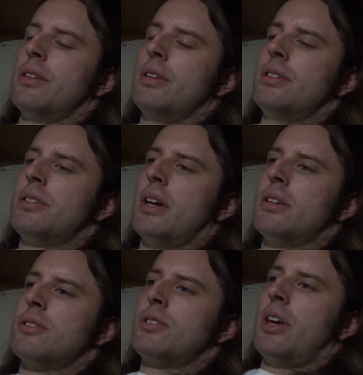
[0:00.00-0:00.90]
is that
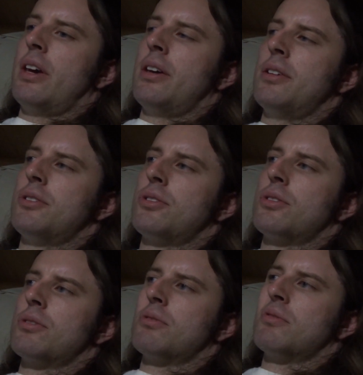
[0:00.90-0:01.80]
it
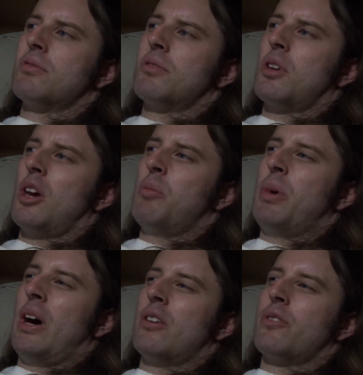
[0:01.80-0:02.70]
stays
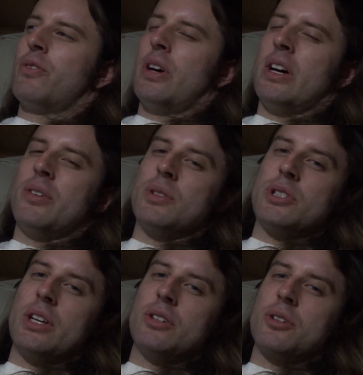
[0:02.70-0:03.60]
about 5 or
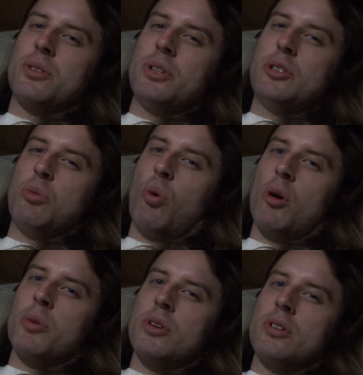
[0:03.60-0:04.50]
10 degrees
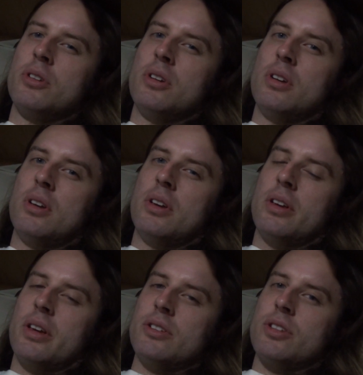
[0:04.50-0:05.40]
warmer
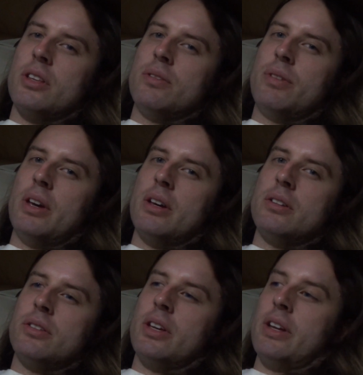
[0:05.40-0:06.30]
inside the
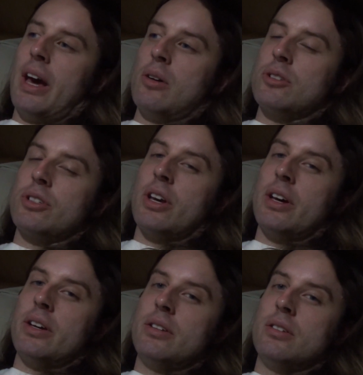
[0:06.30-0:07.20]
van than
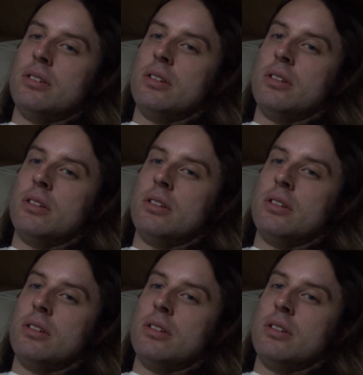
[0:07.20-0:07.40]
outside